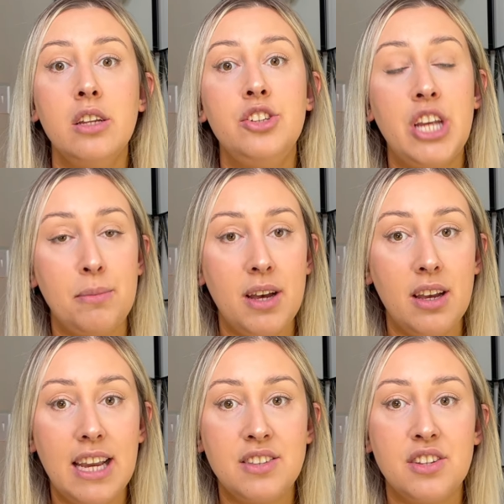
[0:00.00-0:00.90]
Jemma
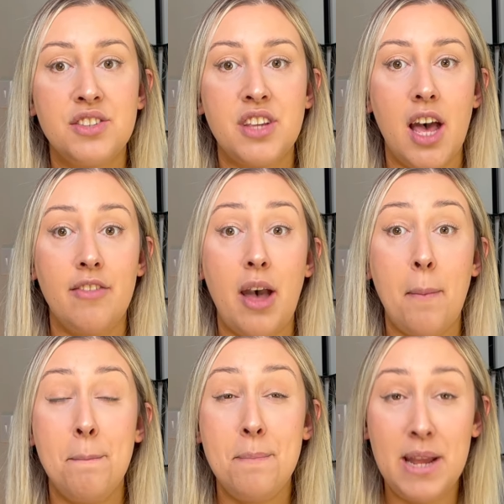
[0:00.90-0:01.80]
is to serve a
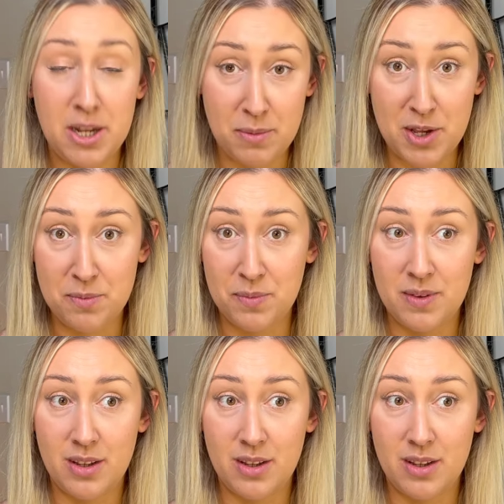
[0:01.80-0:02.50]
minimum,